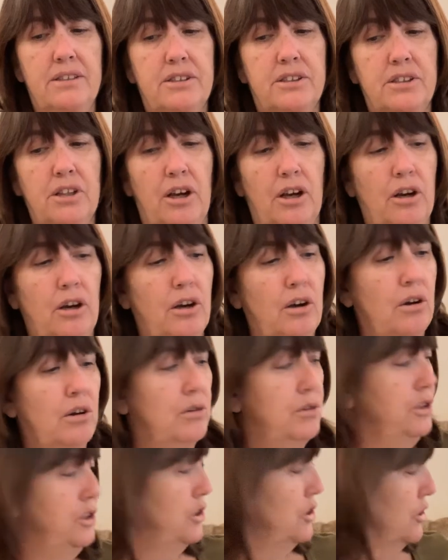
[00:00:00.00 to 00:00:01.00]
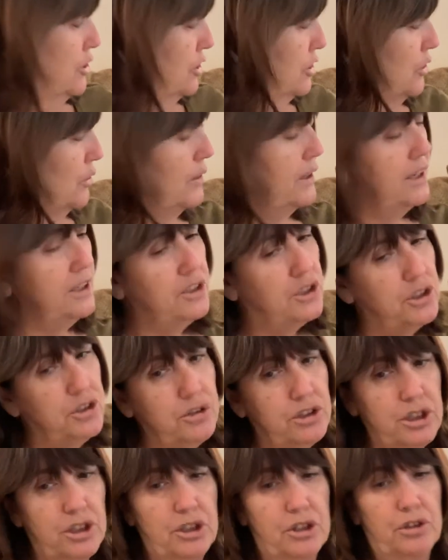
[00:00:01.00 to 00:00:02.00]
so you're going to
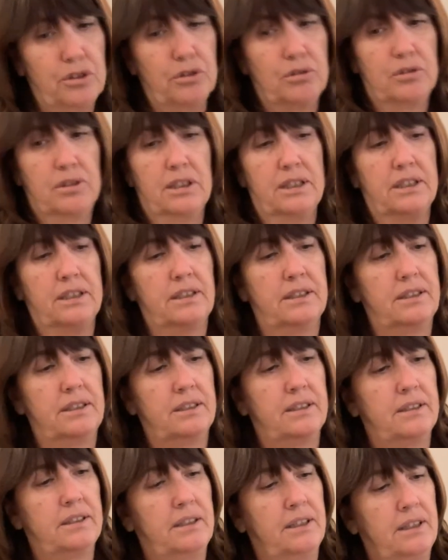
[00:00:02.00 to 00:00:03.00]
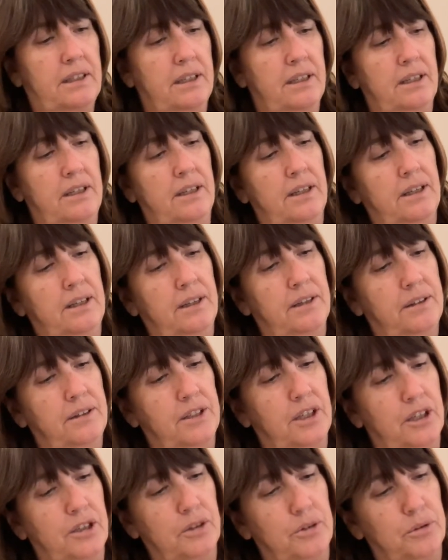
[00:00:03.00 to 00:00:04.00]
do
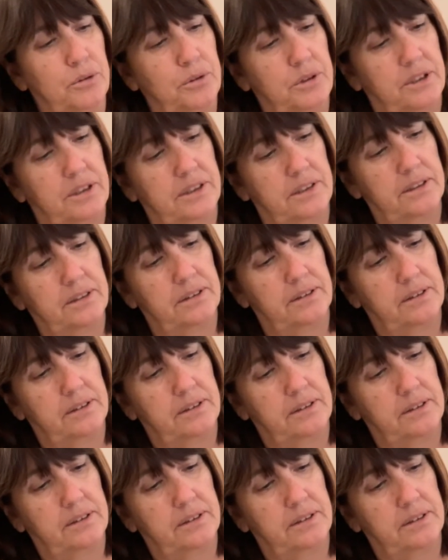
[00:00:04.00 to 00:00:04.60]
those.